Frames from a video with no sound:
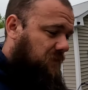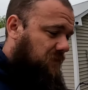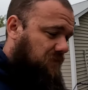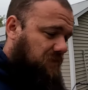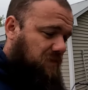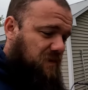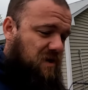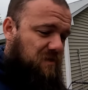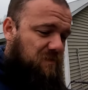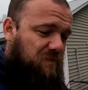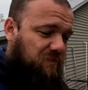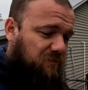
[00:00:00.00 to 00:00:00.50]
the
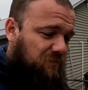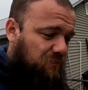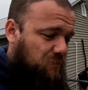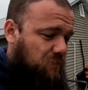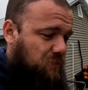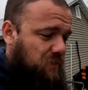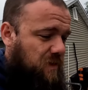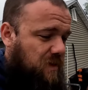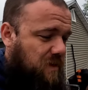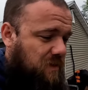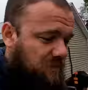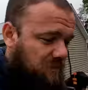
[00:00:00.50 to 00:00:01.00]
night before
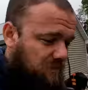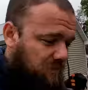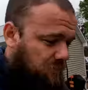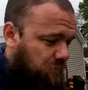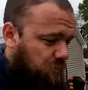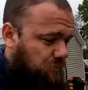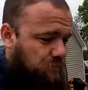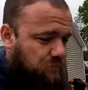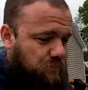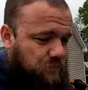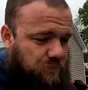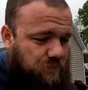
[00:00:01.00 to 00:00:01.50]
that,
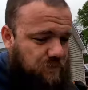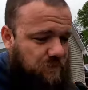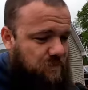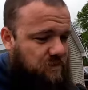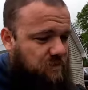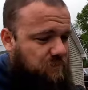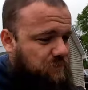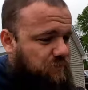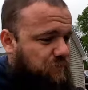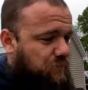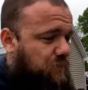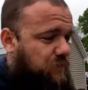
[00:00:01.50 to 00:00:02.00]
cruising. And
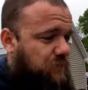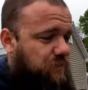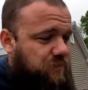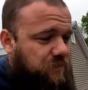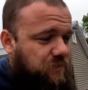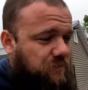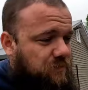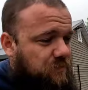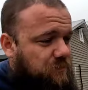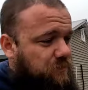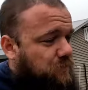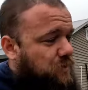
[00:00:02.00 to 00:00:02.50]
I'm pretty
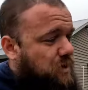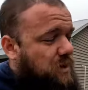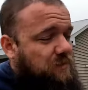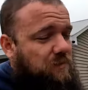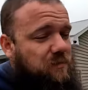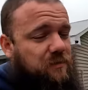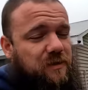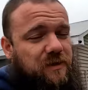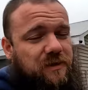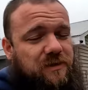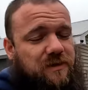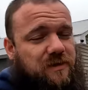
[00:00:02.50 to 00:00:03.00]
sure that
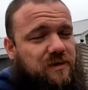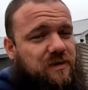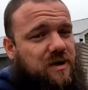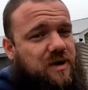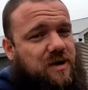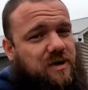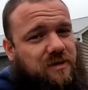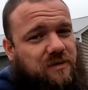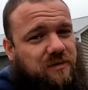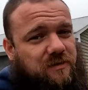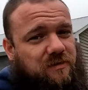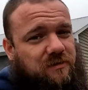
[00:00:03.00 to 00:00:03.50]
probably
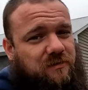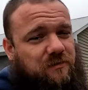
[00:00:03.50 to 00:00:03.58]
tonight,